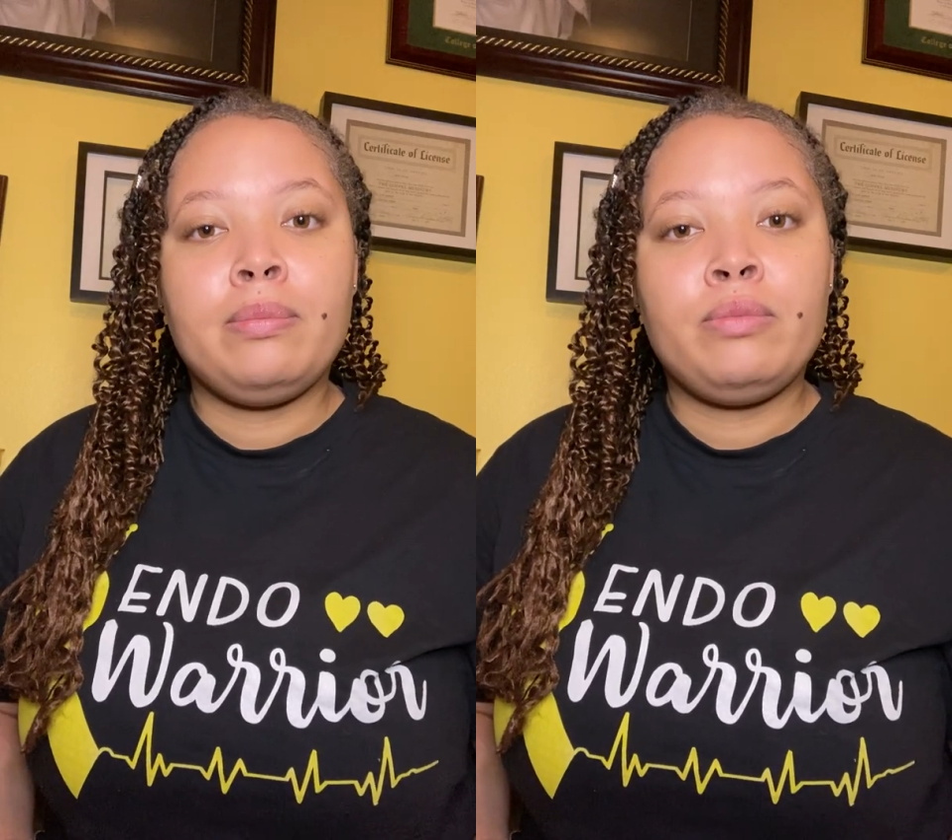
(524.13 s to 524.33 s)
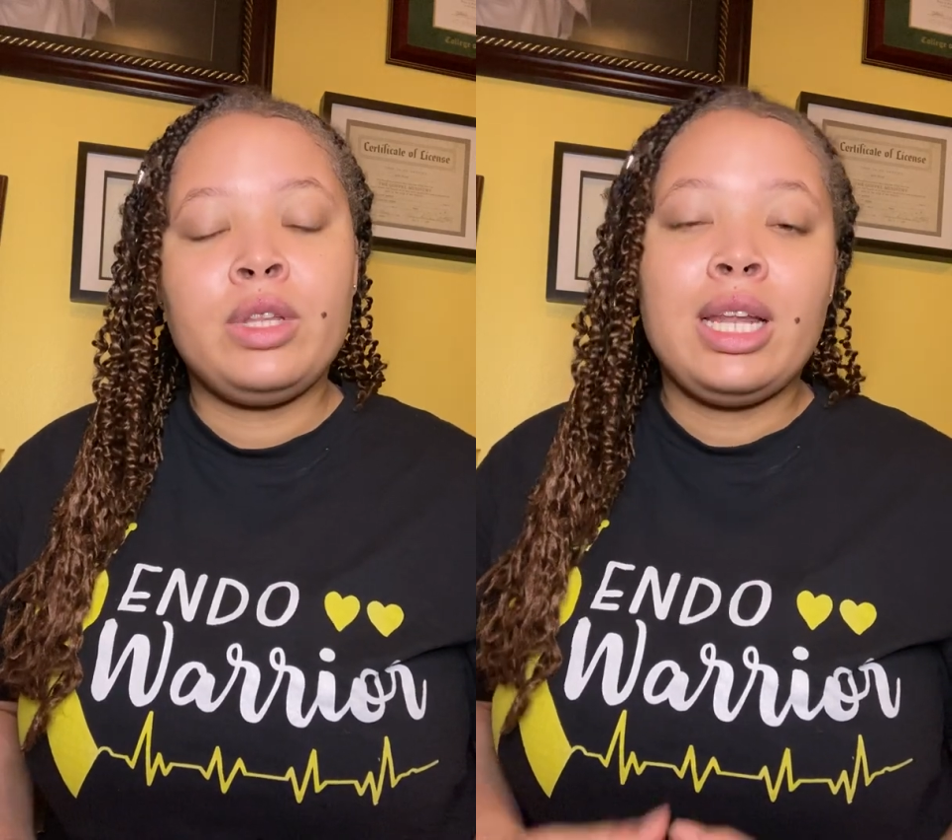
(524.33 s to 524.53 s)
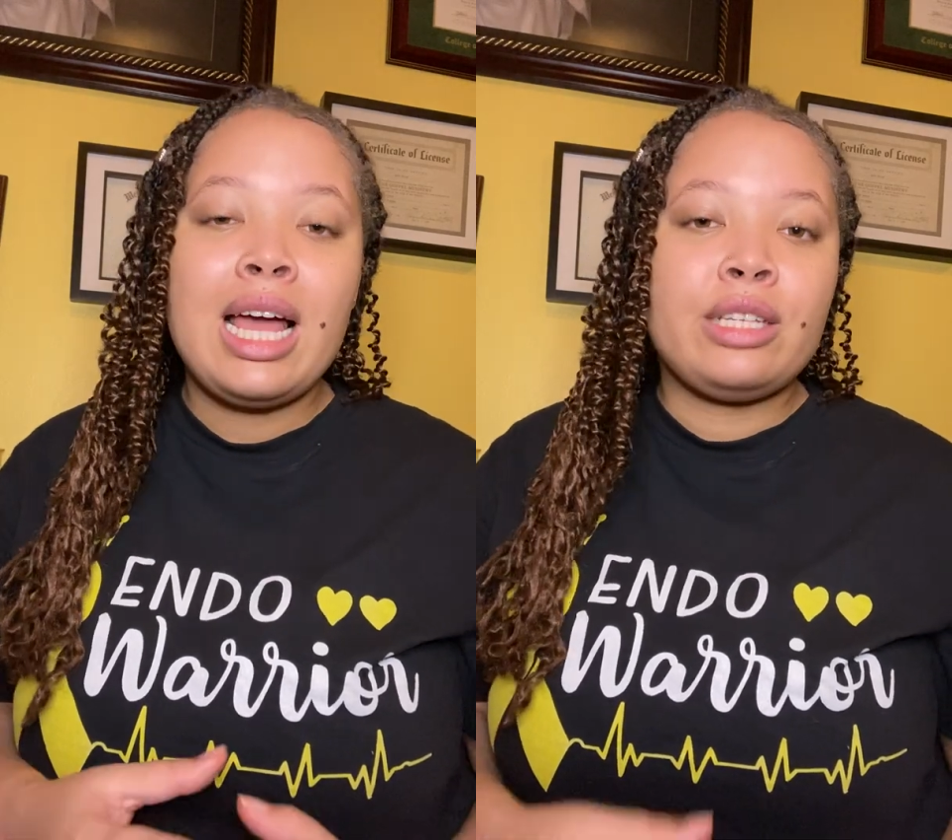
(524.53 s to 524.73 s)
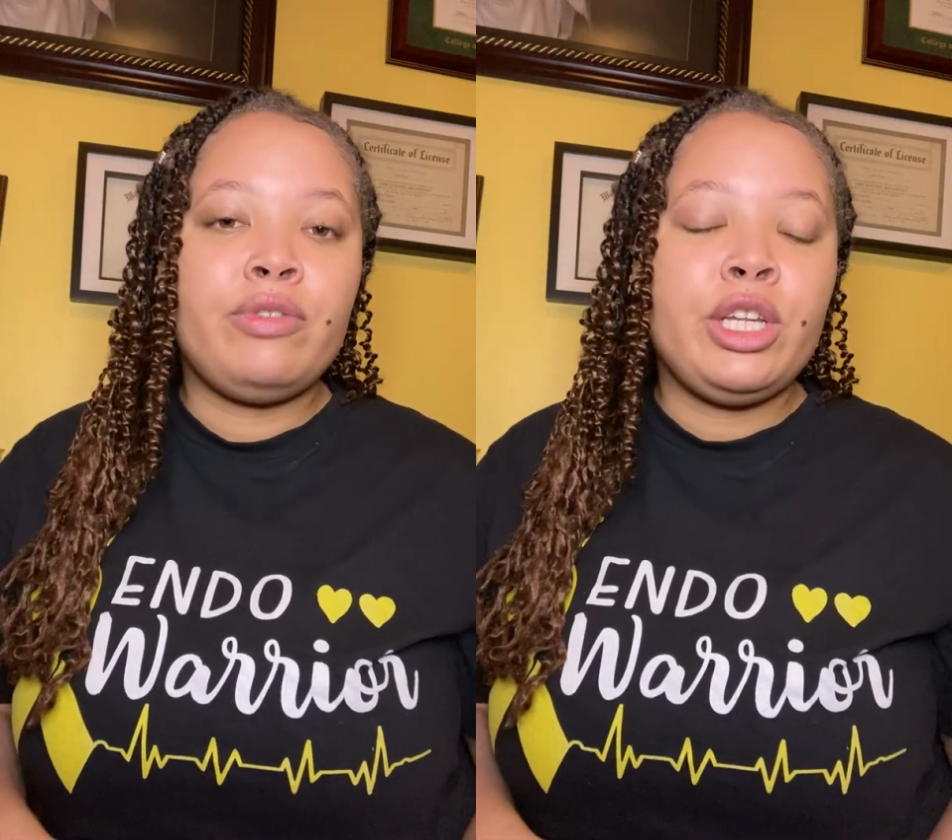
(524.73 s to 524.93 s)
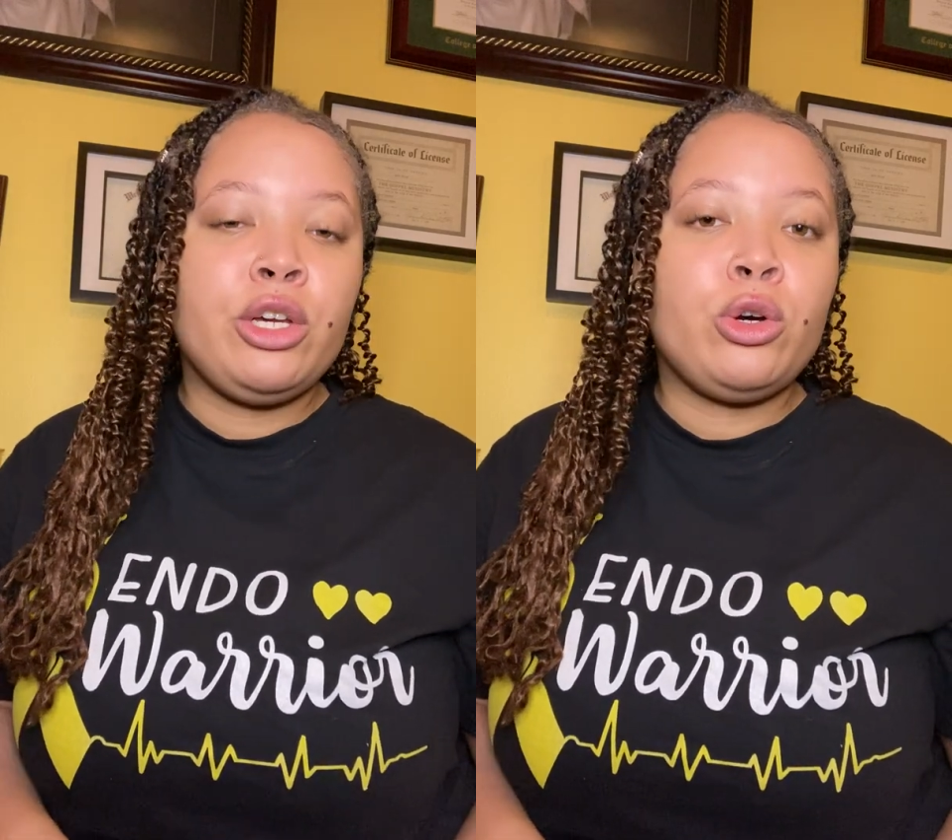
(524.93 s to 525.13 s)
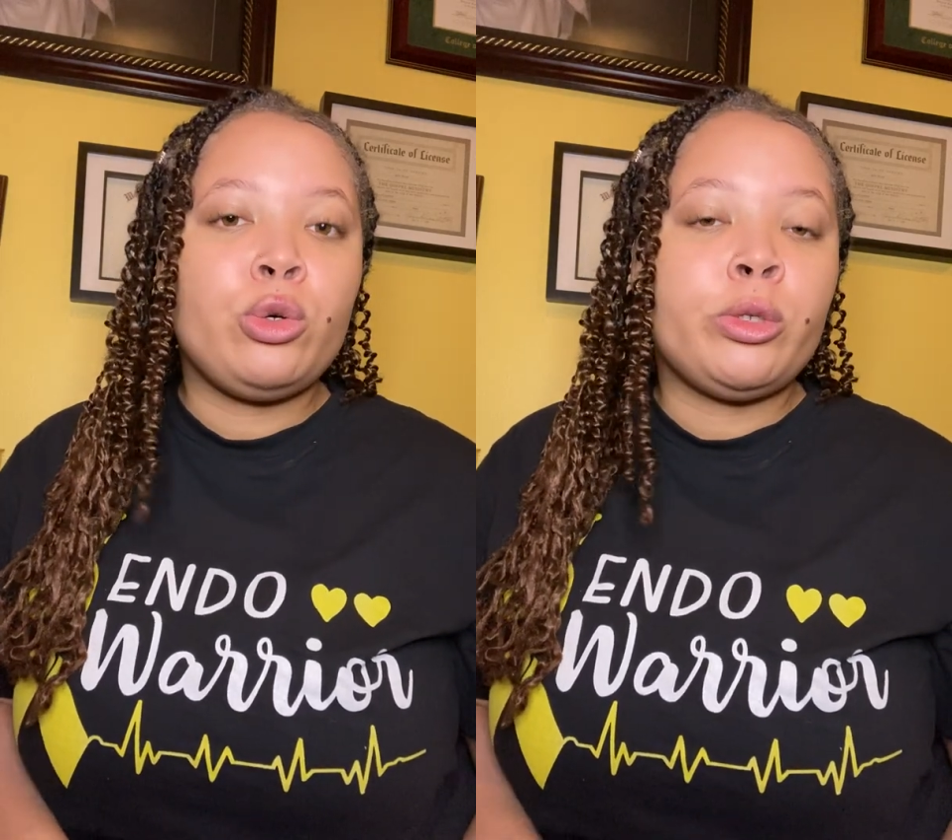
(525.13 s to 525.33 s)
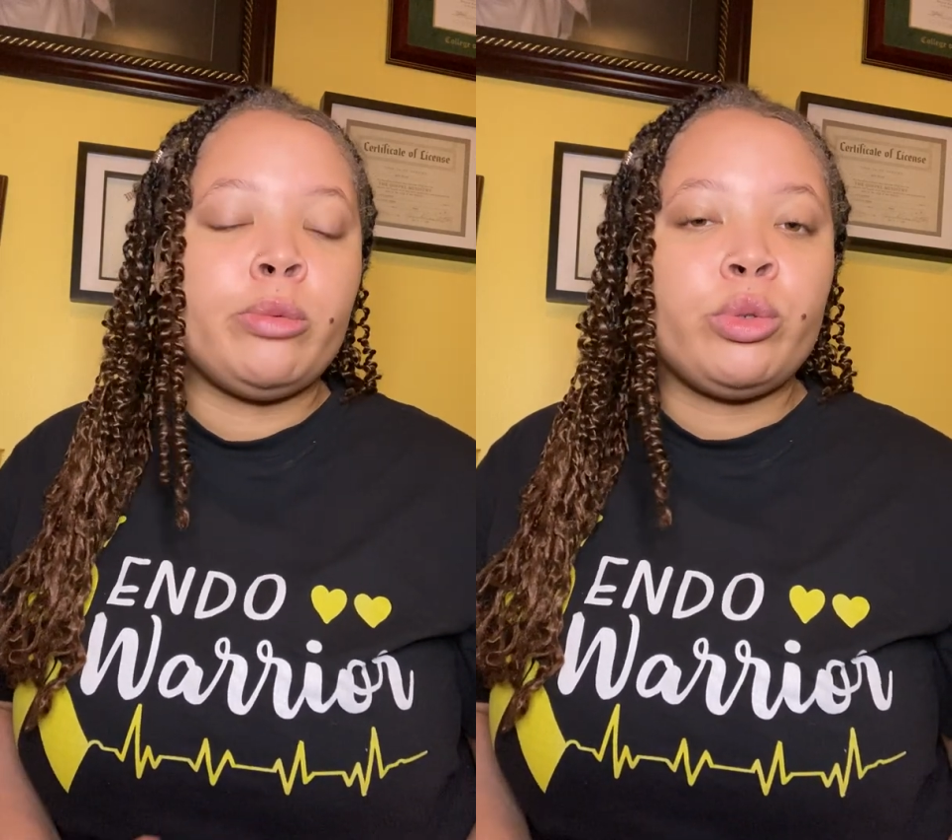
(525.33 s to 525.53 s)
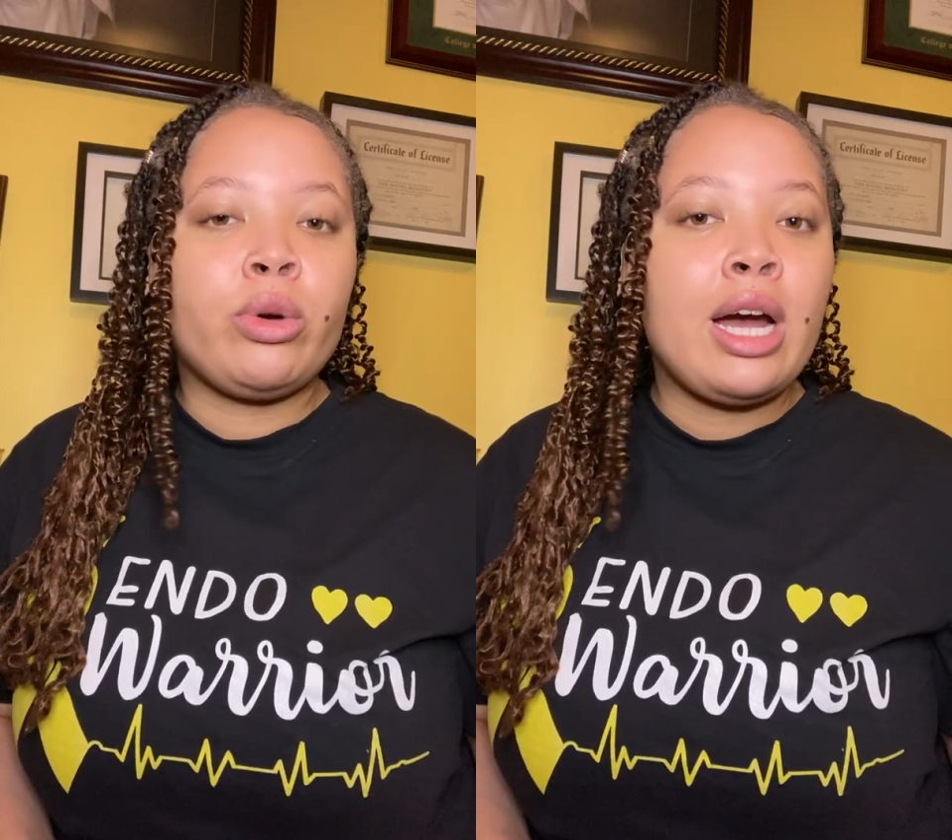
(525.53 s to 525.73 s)
the last video, who
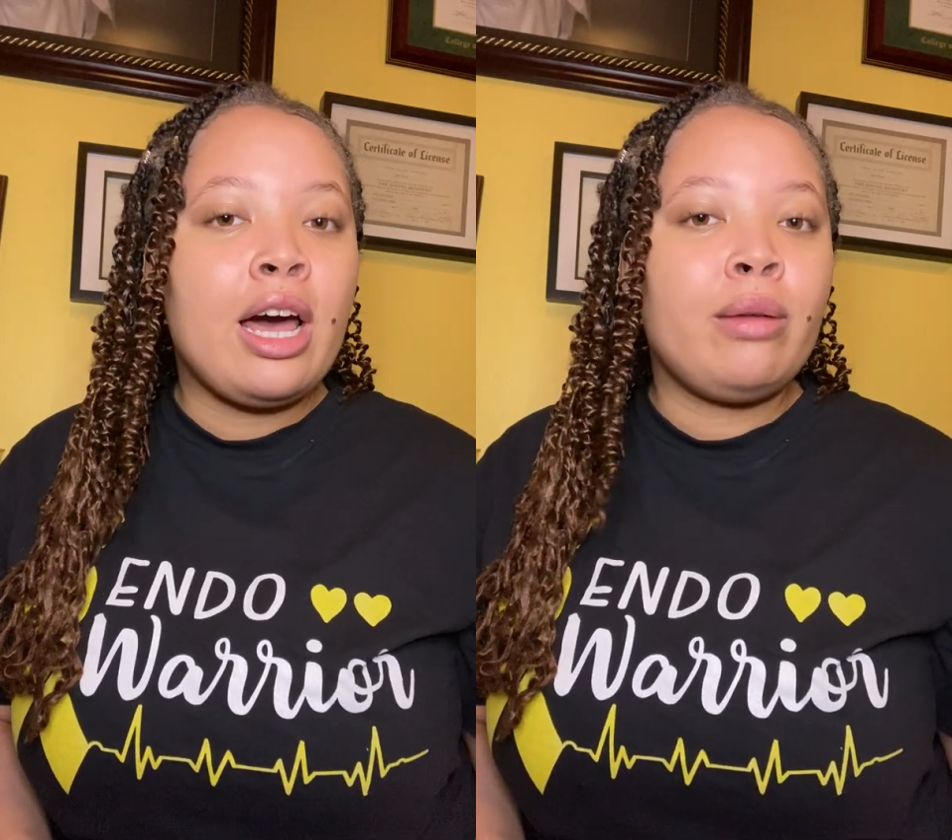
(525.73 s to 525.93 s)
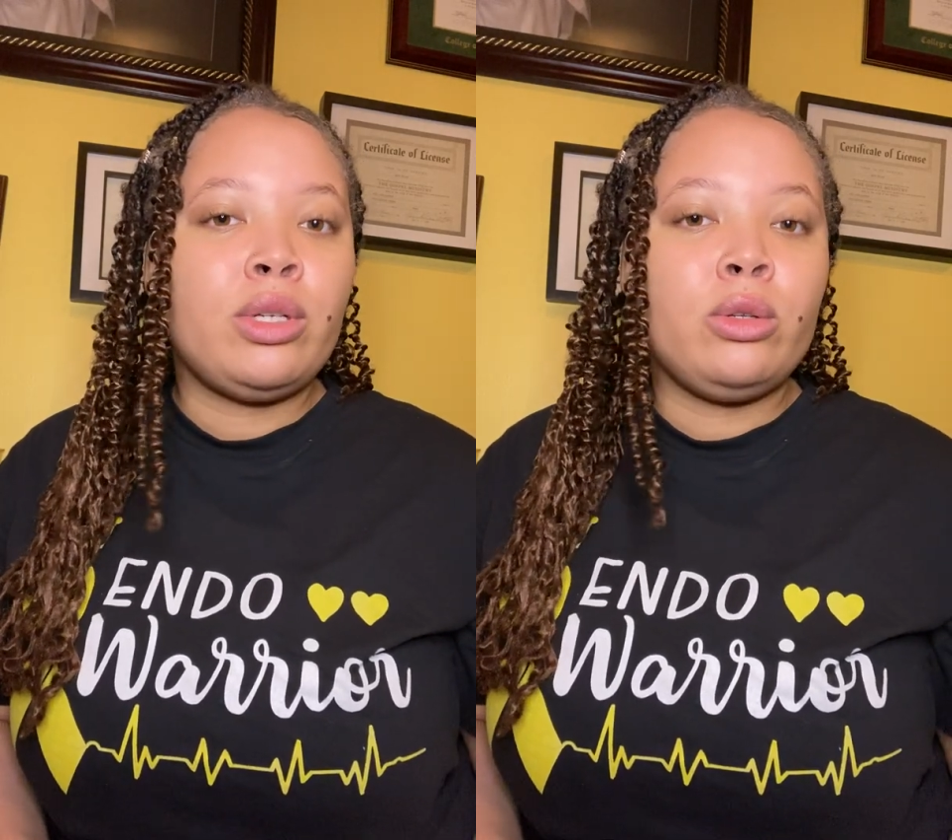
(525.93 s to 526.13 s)
subscribed,